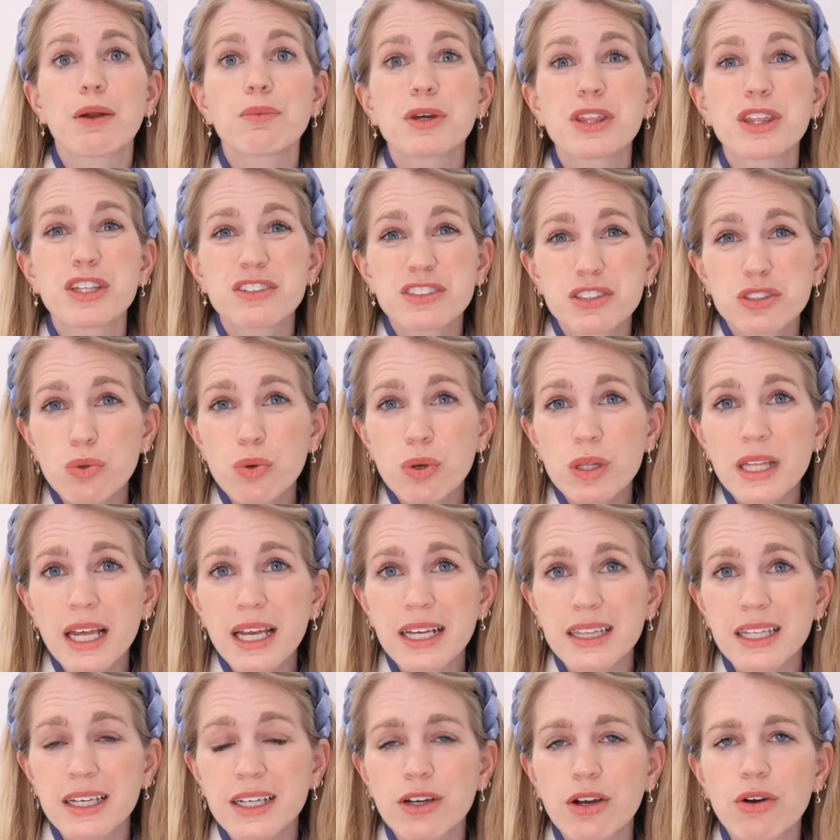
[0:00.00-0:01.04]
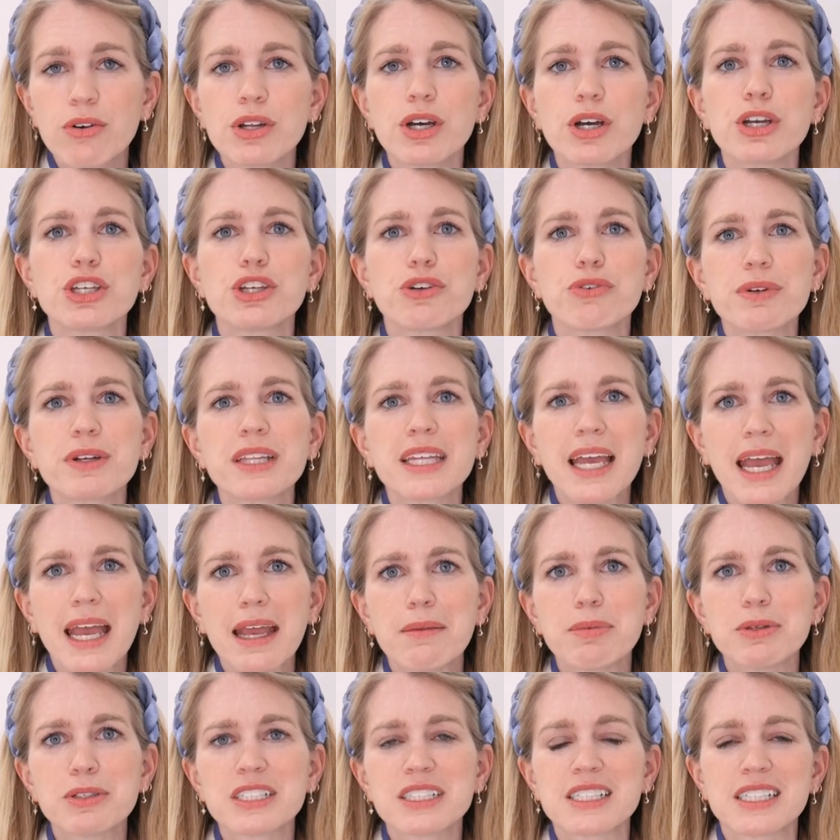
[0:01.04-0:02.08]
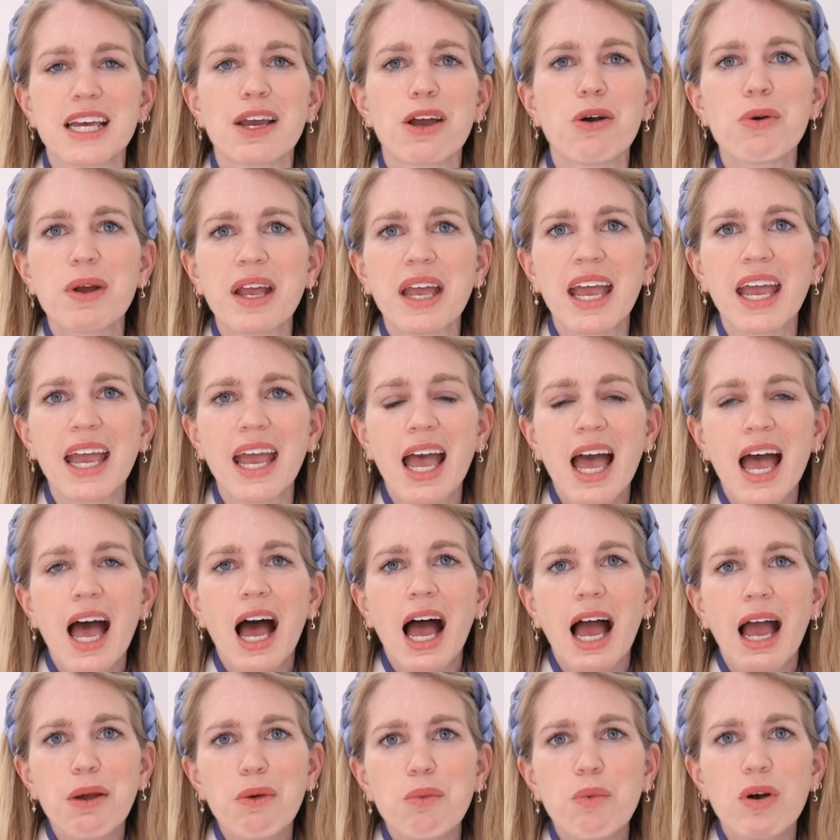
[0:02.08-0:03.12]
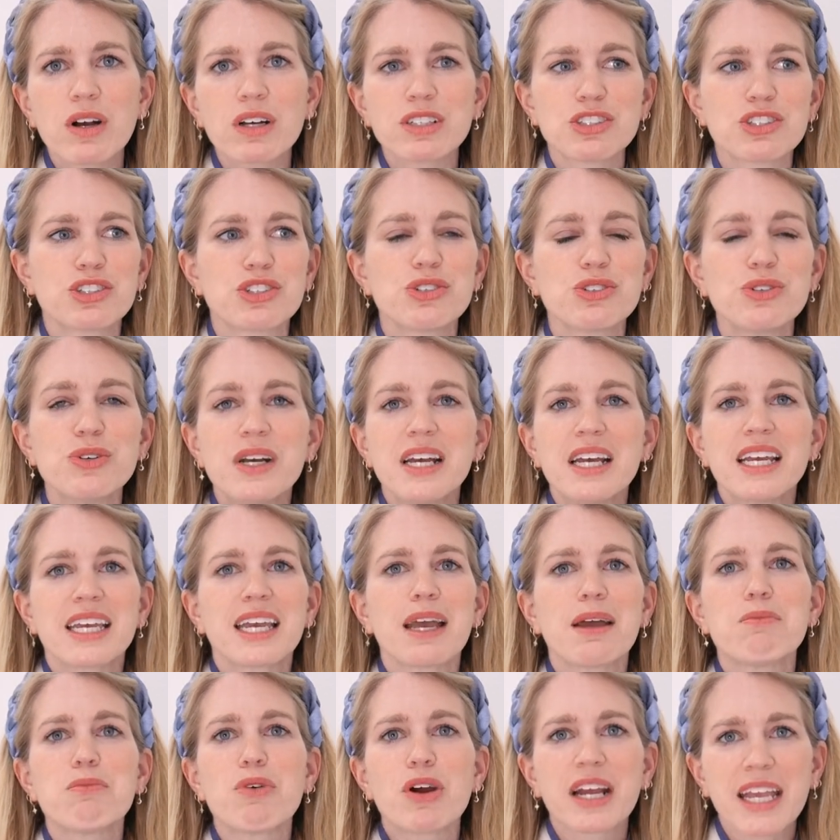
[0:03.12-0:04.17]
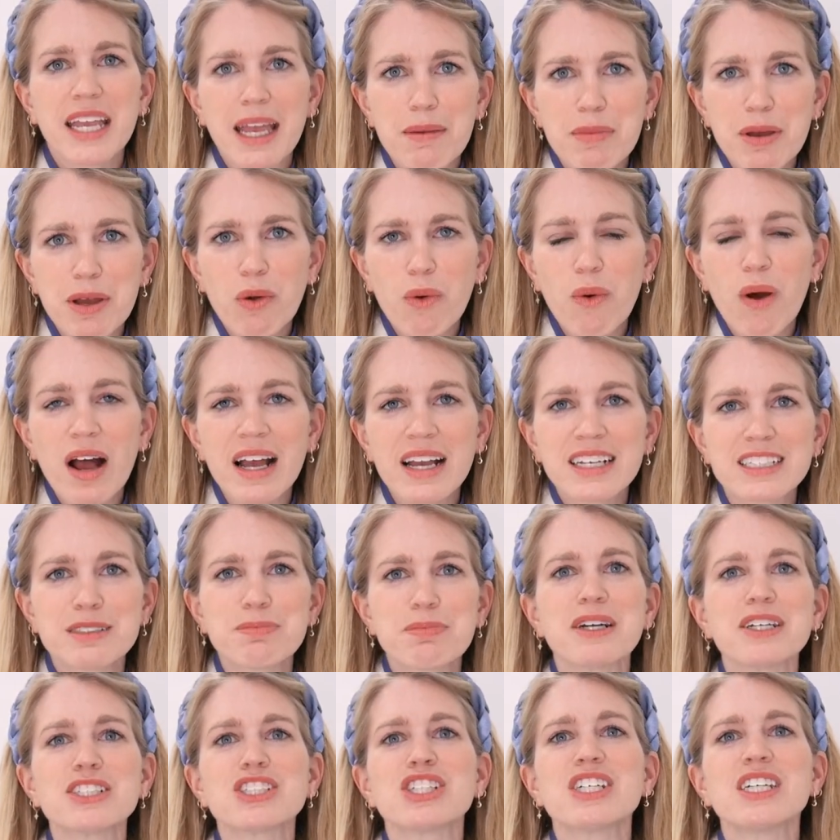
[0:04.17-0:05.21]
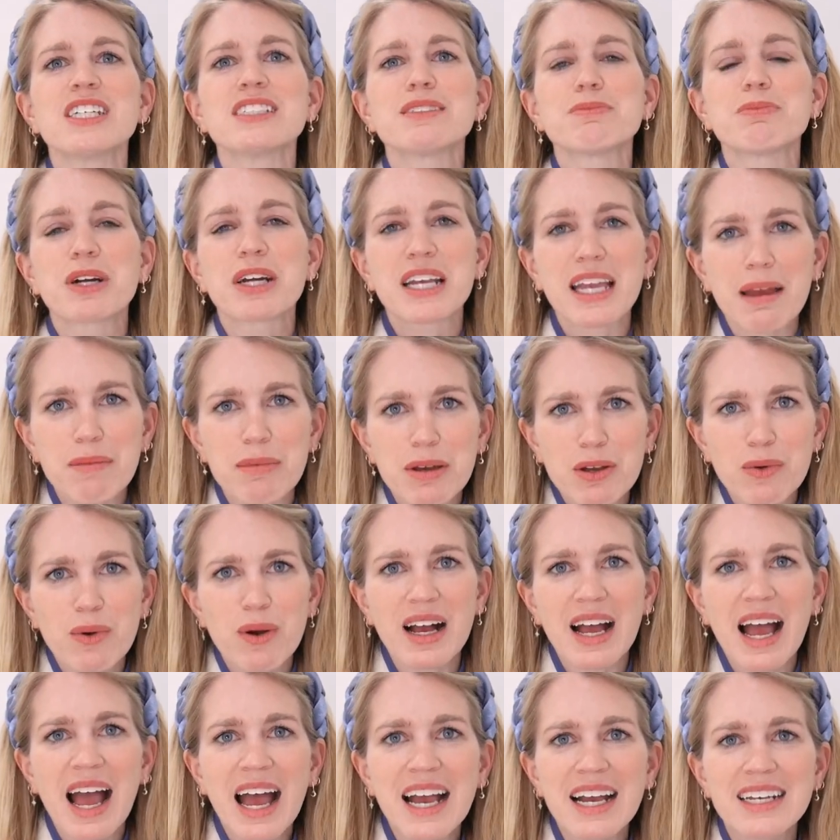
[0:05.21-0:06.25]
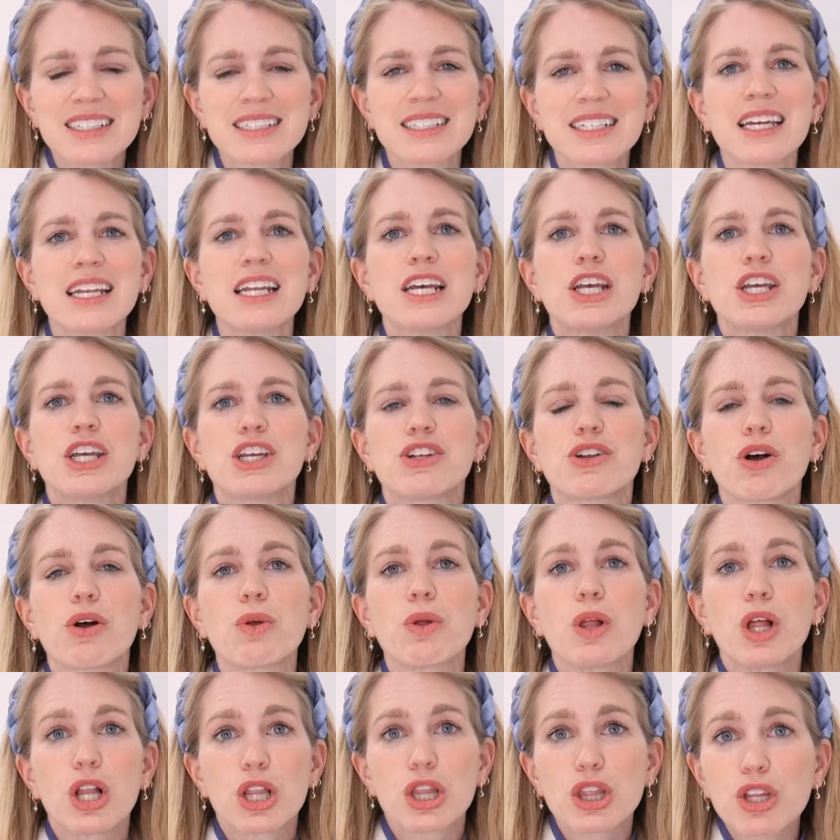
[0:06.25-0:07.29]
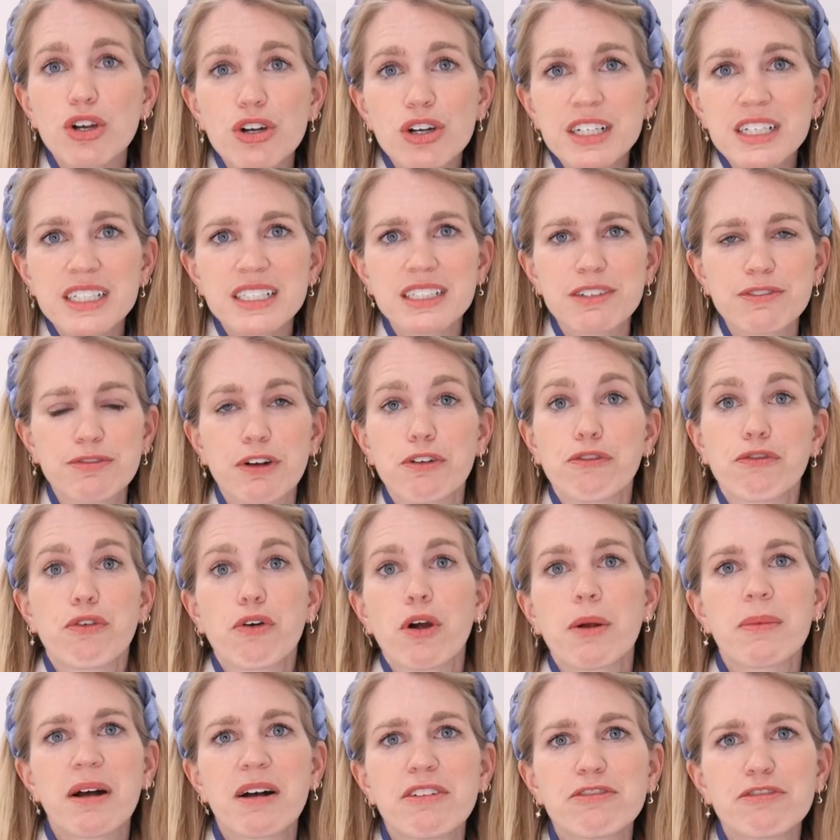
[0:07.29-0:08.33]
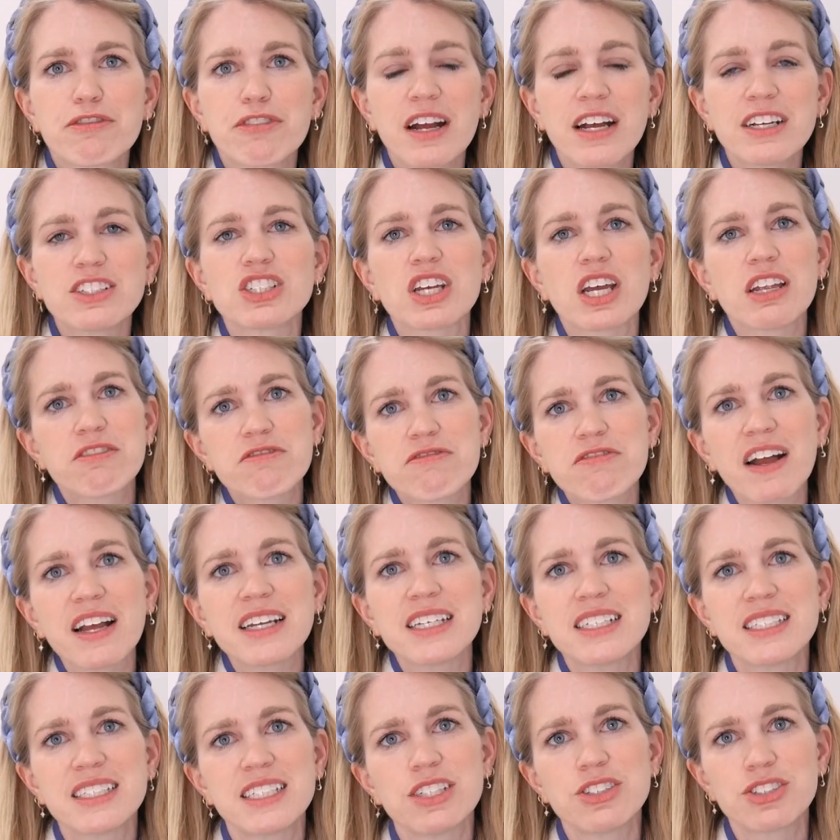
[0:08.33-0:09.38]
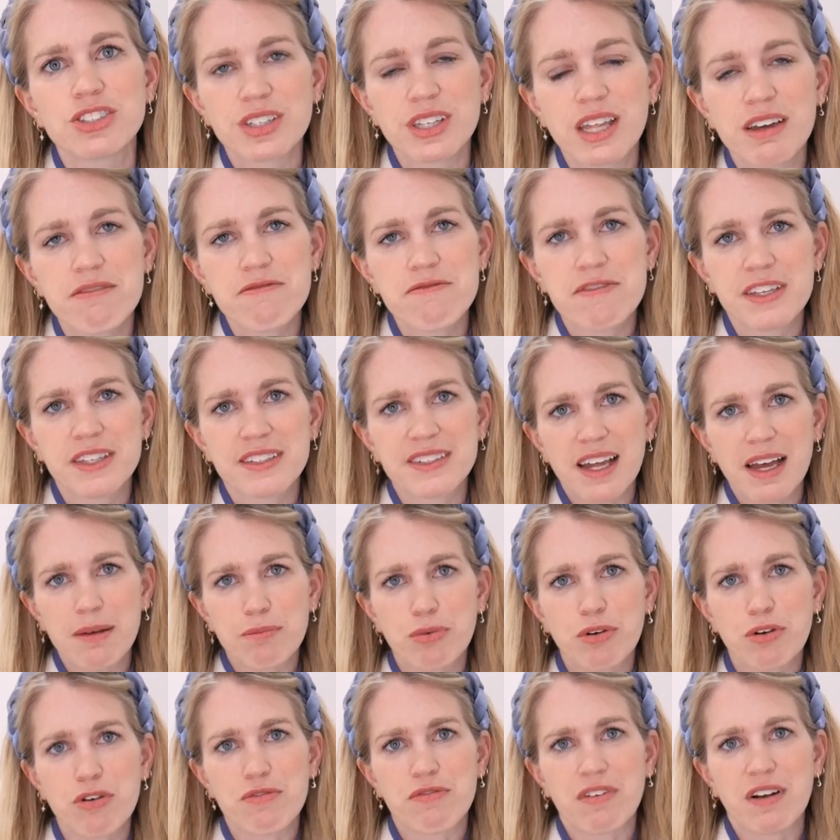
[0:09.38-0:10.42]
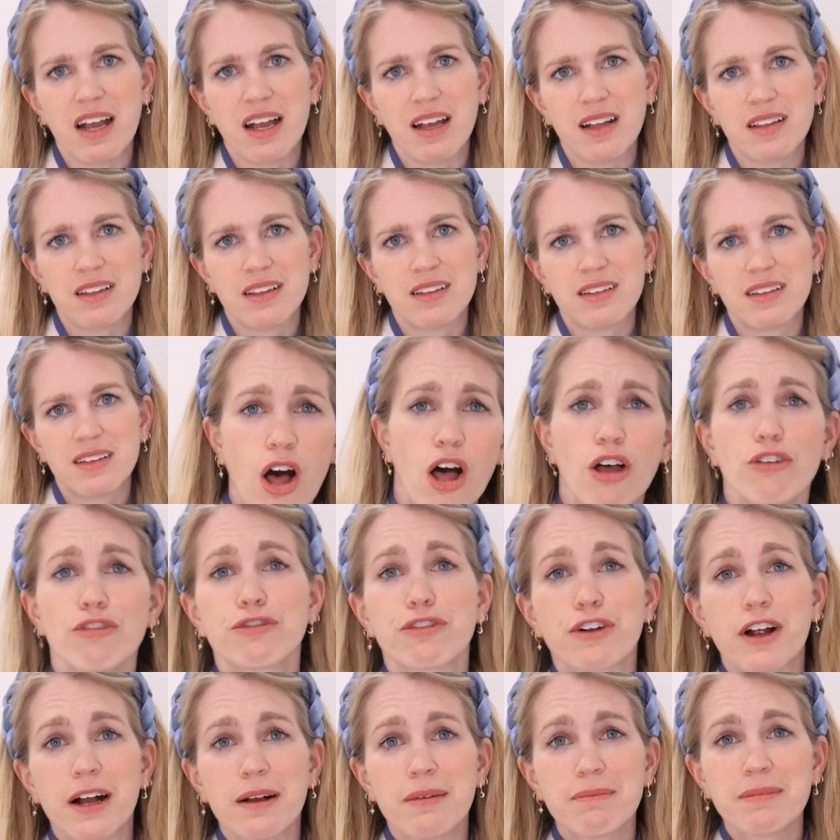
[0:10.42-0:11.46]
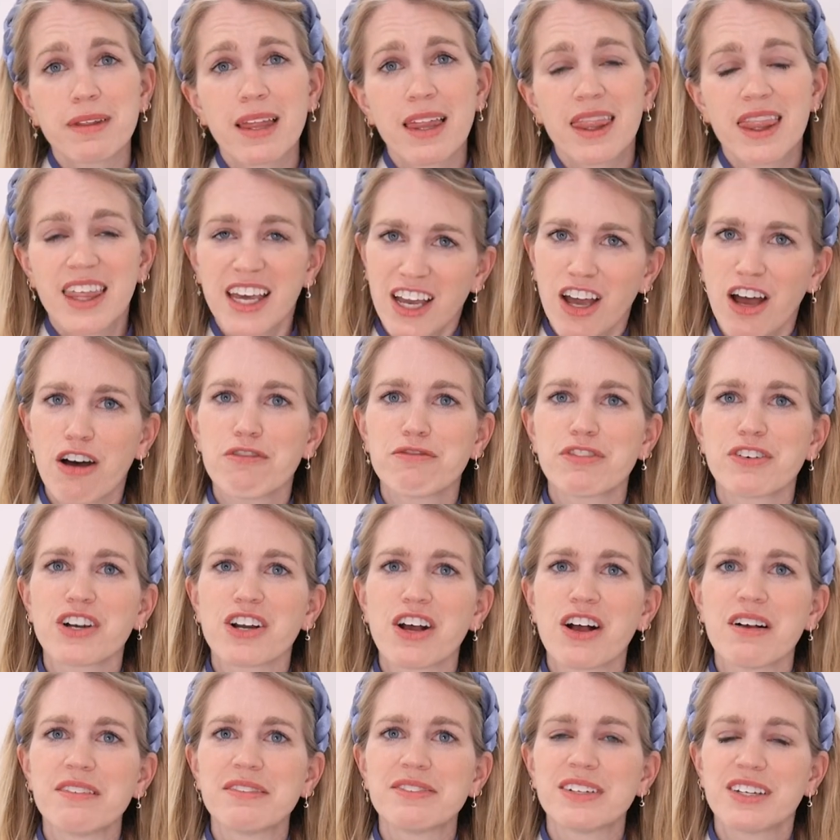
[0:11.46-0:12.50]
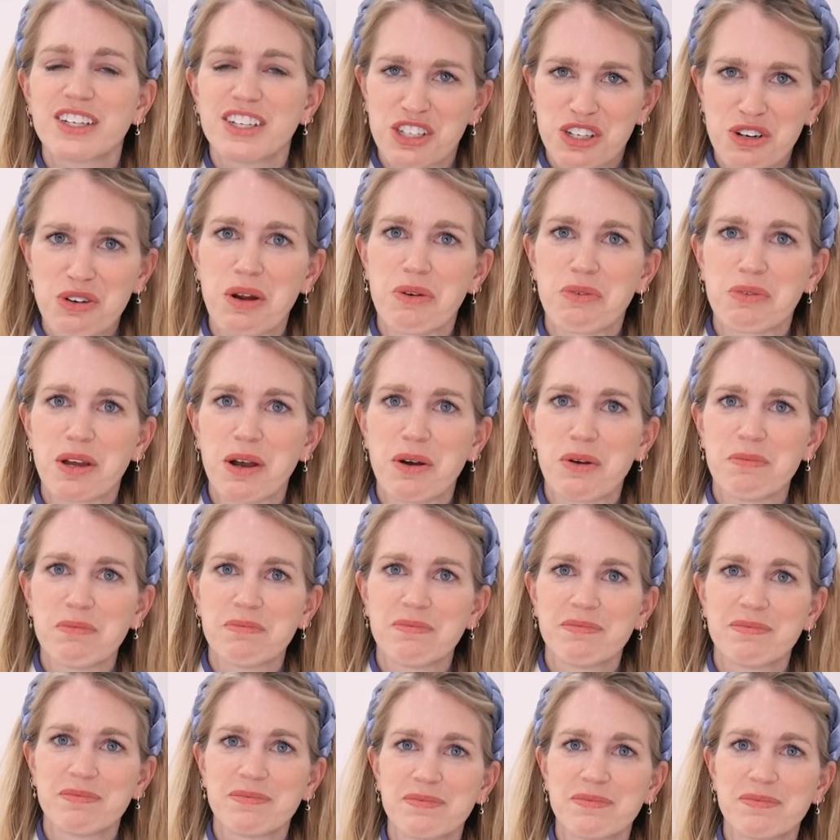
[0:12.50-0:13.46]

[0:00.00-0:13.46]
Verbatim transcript: And with a school like Lingoda, you're really able to say, okay, I want to get more Quebecois expressions, more Quebecois accent, you know, learn a different form of French, and find a teacher that fits that profile, all from the comfort of your own home.